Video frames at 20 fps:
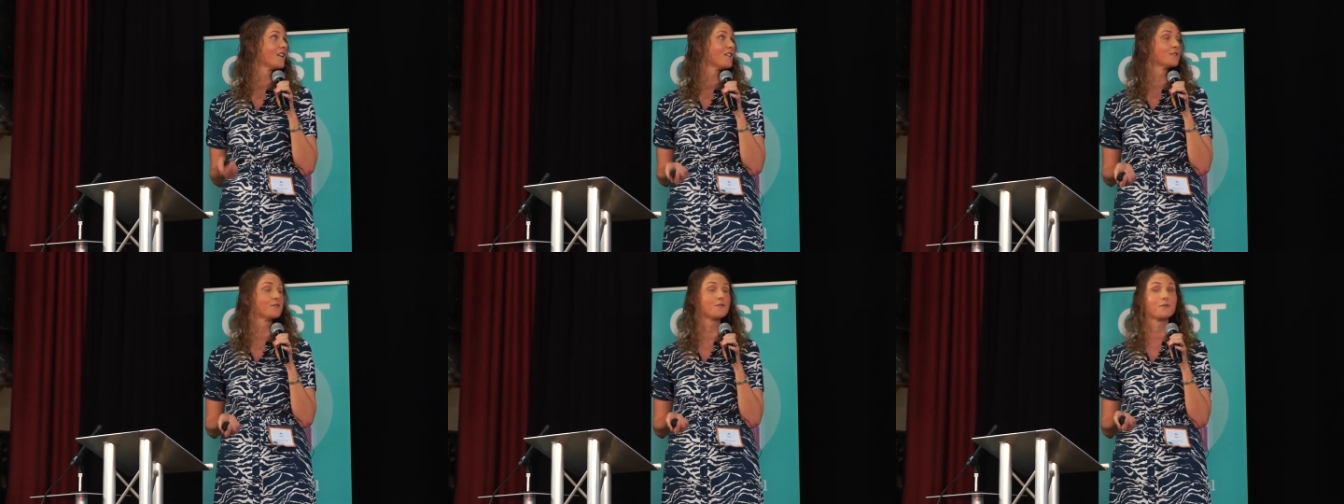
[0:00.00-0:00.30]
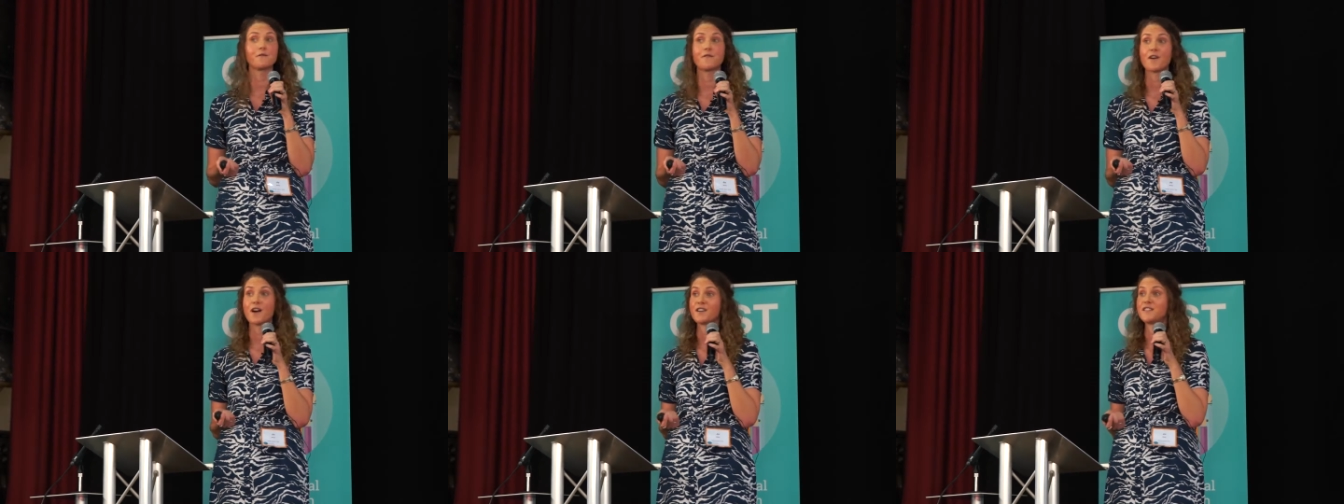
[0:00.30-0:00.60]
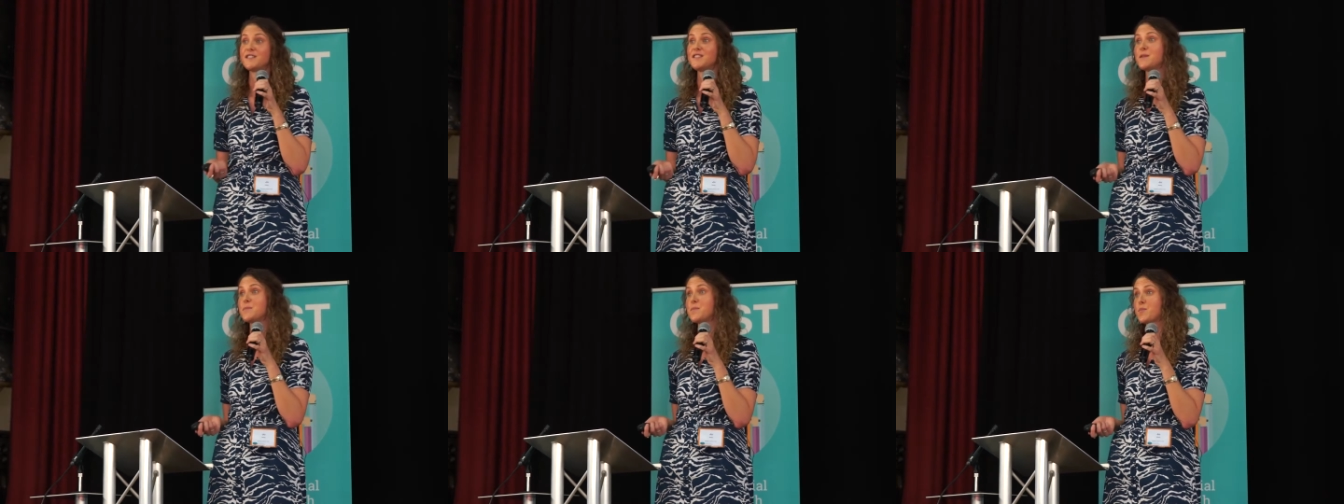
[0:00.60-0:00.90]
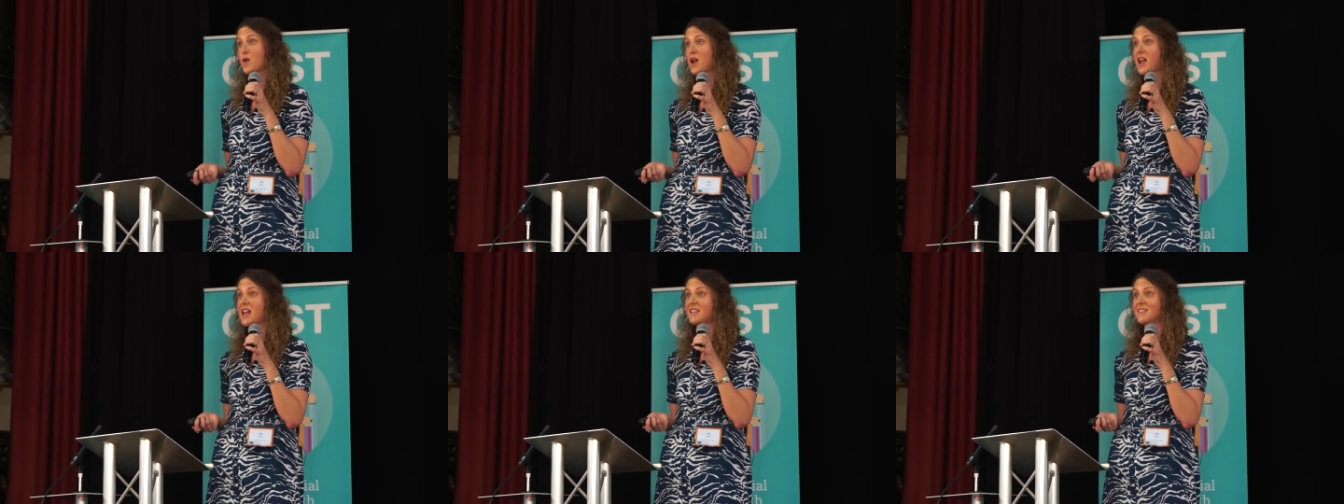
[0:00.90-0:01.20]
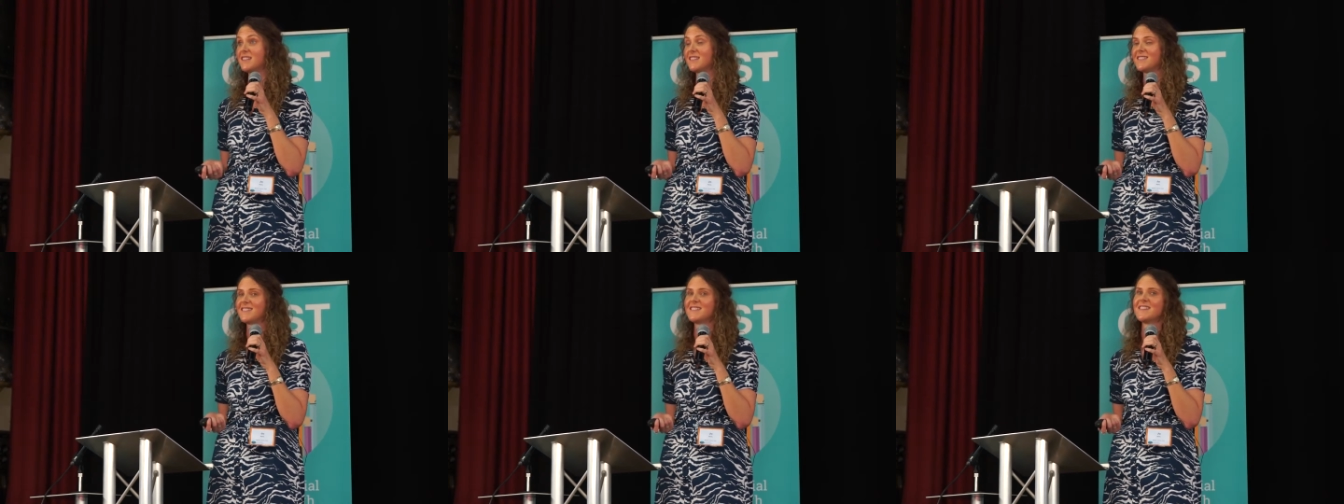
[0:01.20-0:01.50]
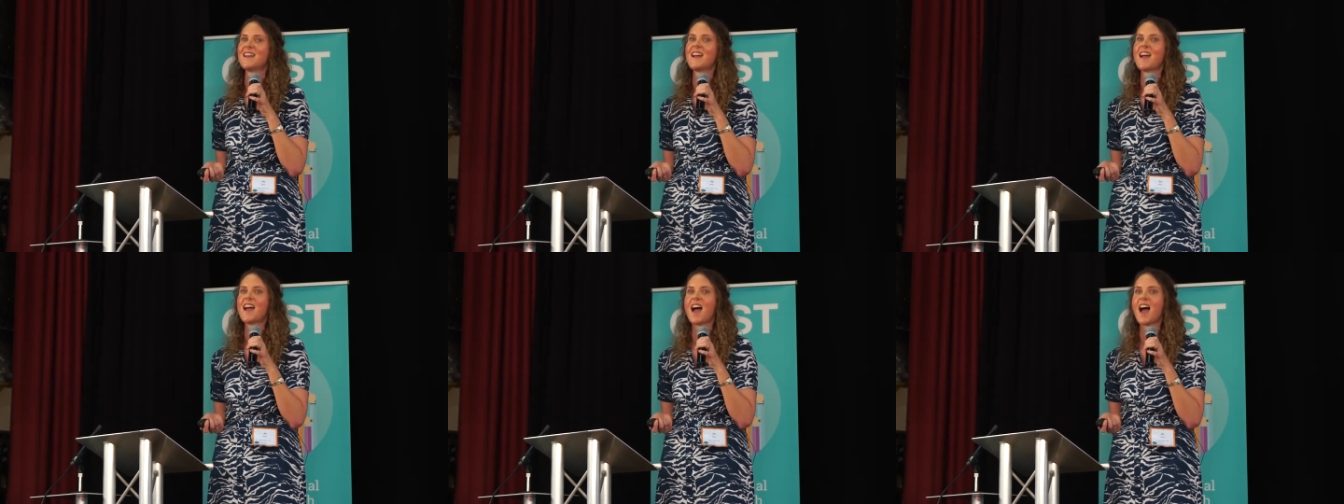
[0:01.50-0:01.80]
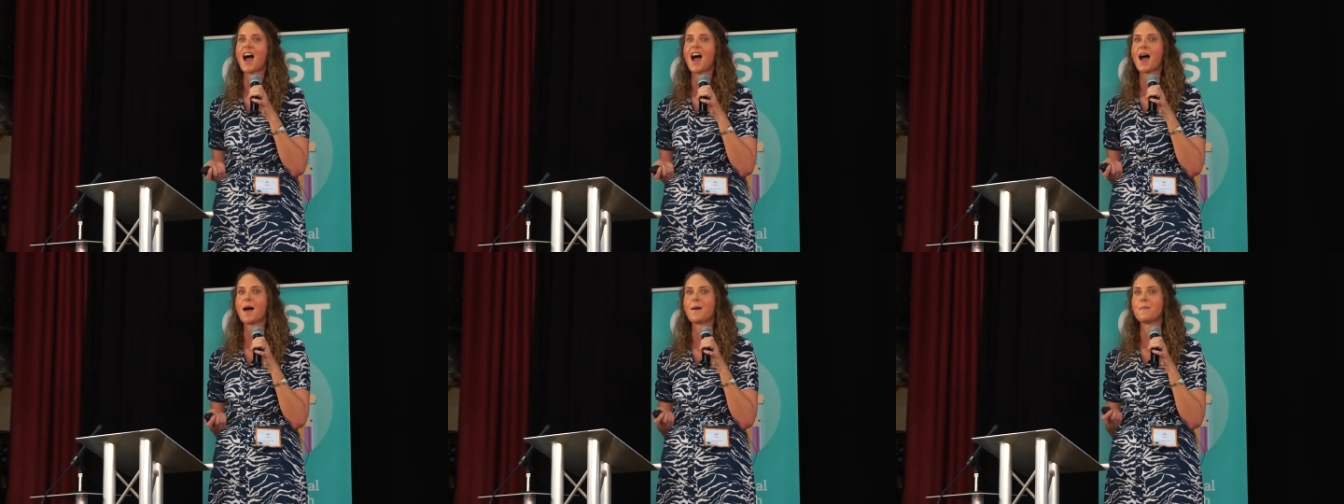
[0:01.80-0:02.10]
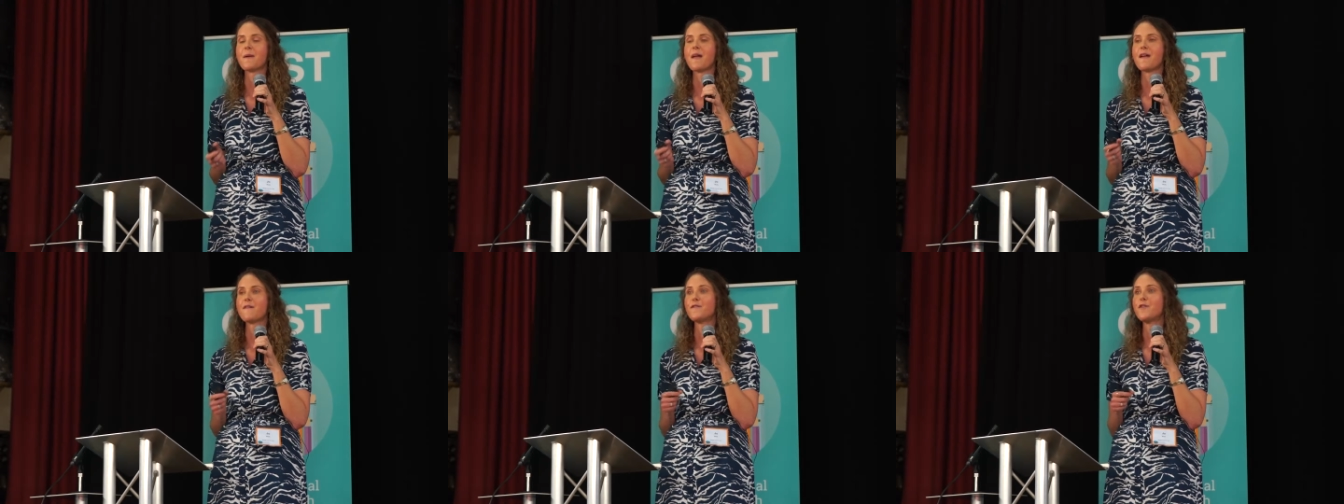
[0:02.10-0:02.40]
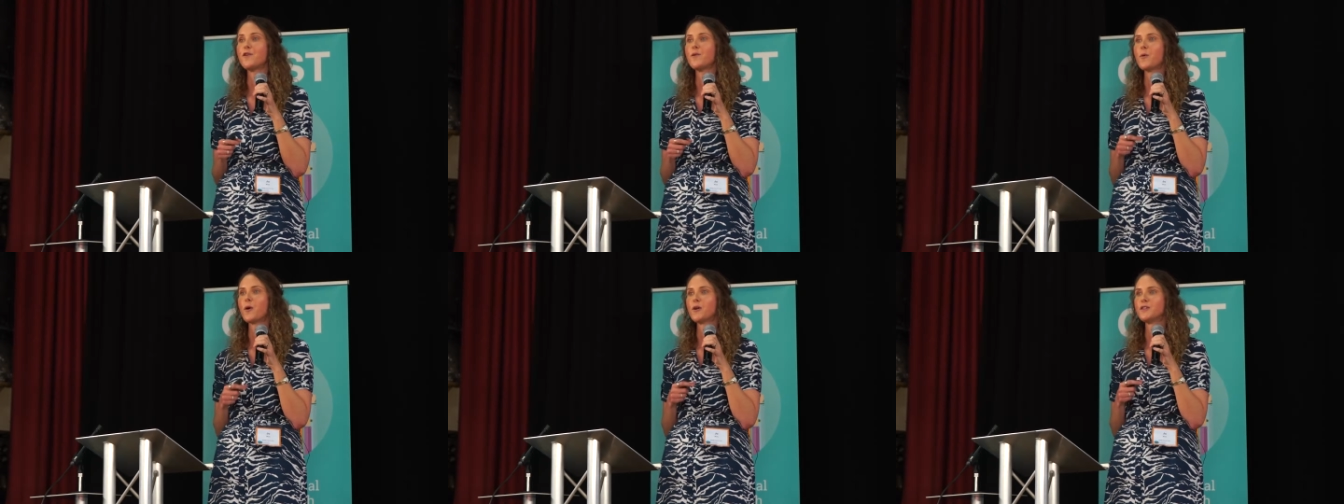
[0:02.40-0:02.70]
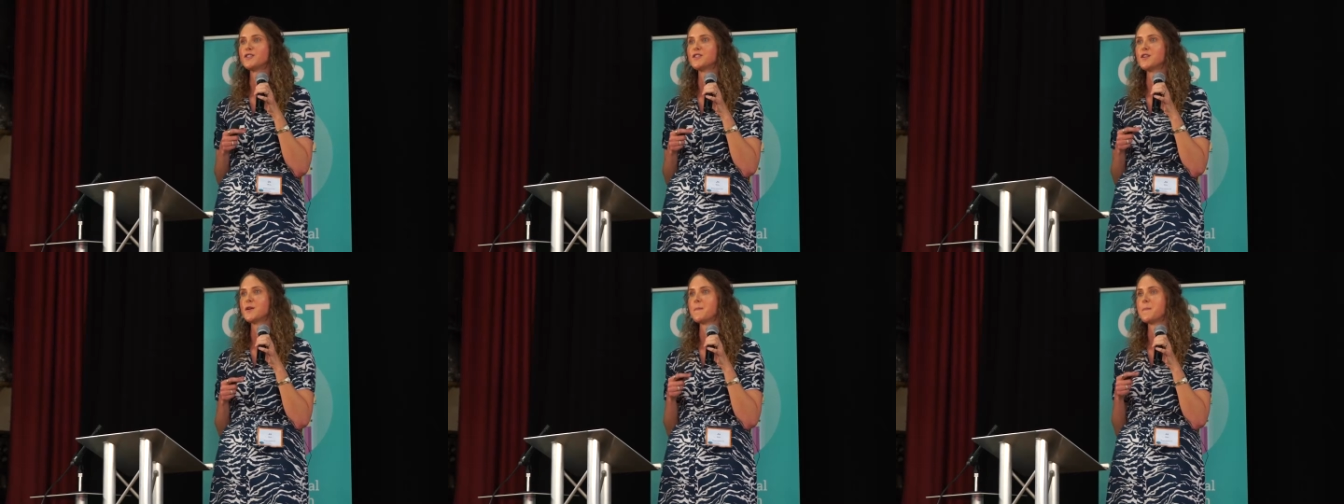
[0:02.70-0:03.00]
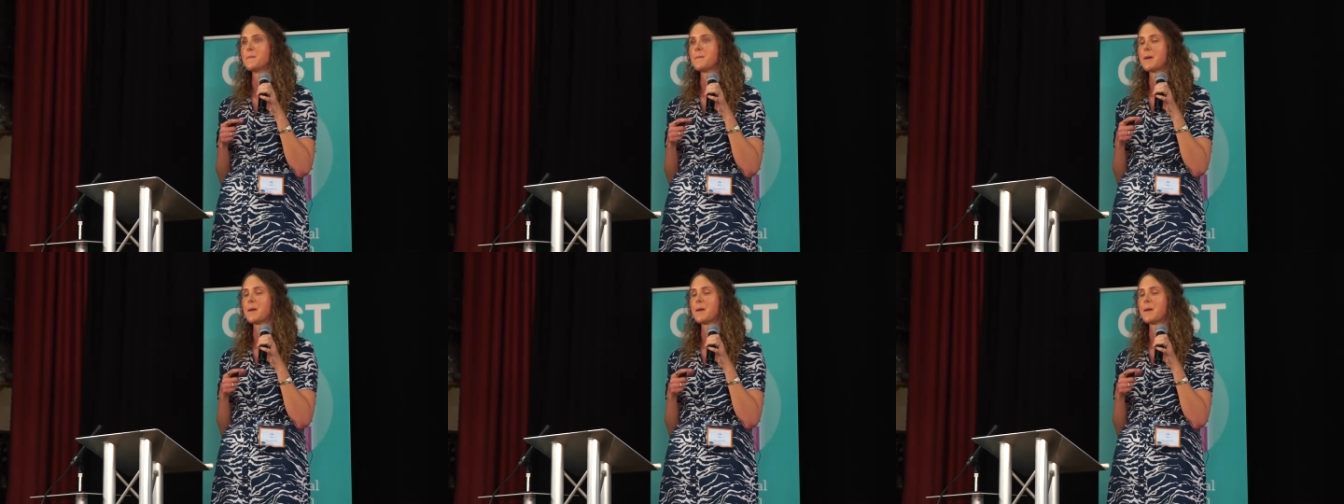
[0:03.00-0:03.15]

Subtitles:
So first, the brains. If you want to